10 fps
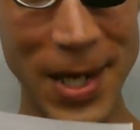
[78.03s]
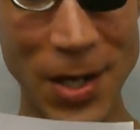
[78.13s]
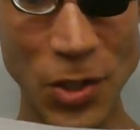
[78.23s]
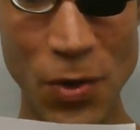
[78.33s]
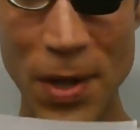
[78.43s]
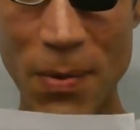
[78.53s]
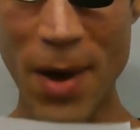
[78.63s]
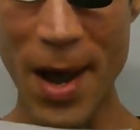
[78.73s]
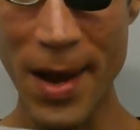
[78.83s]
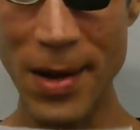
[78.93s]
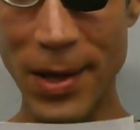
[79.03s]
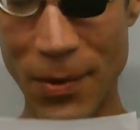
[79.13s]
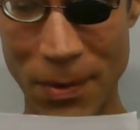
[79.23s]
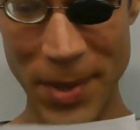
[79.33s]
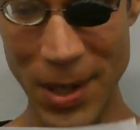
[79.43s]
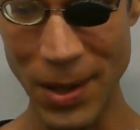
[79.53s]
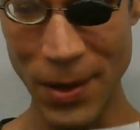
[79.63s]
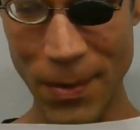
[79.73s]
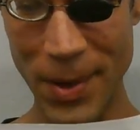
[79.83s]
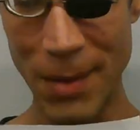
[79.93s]
Enjoy the ride. It will be a
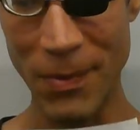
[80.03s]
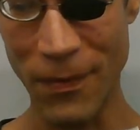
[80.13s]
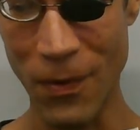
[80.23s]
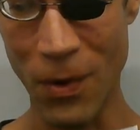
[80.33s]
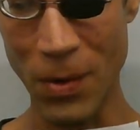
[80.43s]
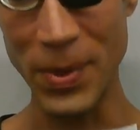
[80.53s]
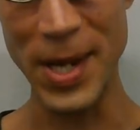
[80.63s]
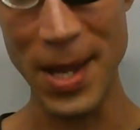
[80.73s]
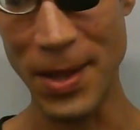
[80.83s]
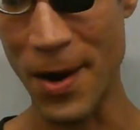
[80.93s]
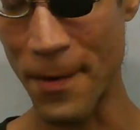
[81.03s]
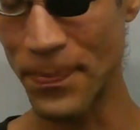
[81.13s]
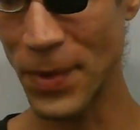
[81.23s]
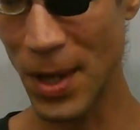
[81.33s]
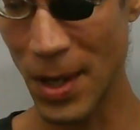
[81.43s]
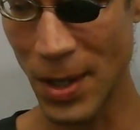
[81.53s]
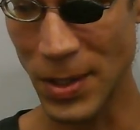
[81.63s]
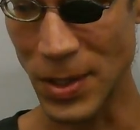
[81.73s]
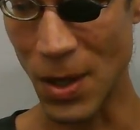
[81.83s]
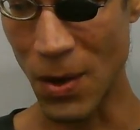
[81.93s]
little bit before we get there.
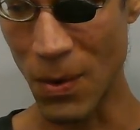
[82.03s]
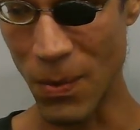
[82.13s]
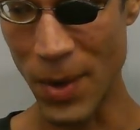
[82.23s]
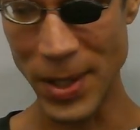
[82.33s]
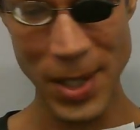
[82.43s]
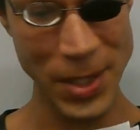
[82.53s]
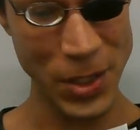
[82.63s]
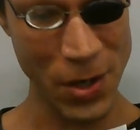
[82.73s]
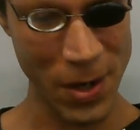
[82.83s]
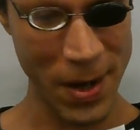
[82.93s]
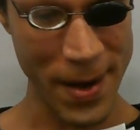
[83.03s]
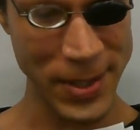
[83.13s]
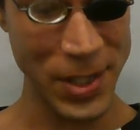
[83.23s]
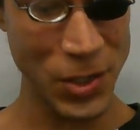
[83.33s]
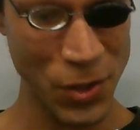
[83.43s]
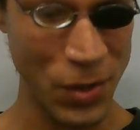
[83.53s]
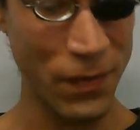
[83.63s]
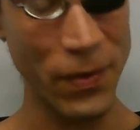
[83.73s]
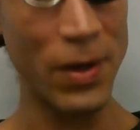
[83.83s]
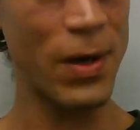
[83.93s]
So what does your sister do
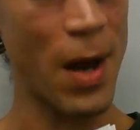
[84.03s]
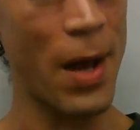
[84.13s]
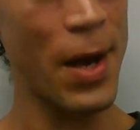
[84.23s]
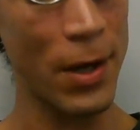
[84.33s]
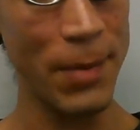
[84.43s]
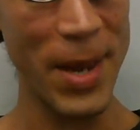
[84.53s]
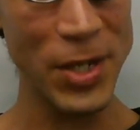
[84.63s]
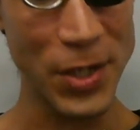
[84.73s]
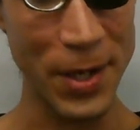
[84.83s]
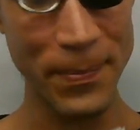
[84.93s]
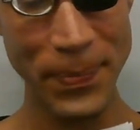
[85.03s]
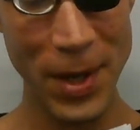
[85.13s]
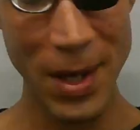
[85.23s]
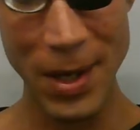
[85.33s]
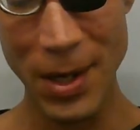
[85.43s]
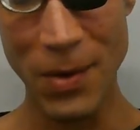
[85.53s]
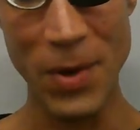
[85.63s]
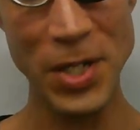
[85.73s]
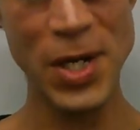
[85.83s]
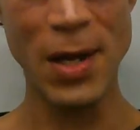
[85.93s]
for an occupation?"
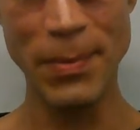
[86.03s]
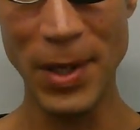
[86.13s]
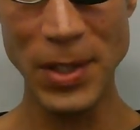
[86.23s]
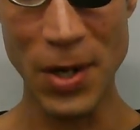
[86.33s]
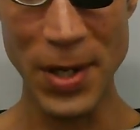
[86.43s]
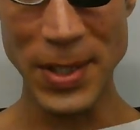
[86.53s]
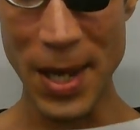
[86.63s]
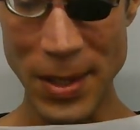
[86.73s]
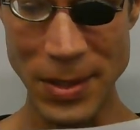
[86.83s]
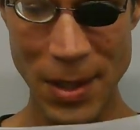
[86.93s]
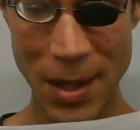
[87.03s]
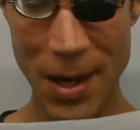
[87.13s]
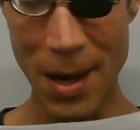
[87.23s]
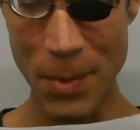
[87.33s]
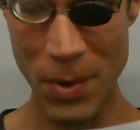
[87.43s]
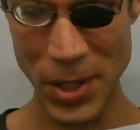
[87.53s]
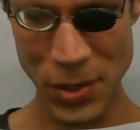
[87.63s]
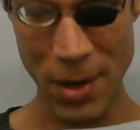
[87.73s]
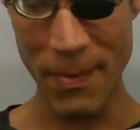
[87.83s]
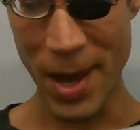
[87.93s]
Red Shadow Military says, "I'm a
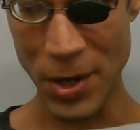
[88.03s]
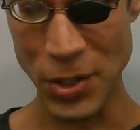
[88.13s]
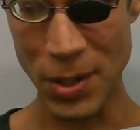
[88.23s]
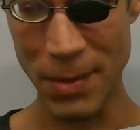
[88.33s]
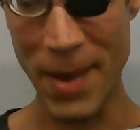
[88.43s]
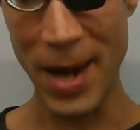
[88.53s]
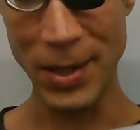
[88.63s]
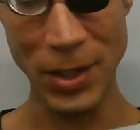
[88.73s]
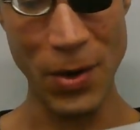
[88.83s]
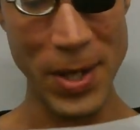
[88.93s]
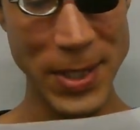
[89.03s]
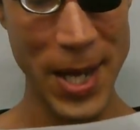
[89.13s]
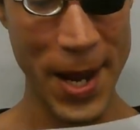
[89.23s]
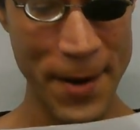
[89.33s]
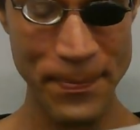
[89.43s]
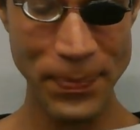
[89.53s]
restaurant manager back in the USA."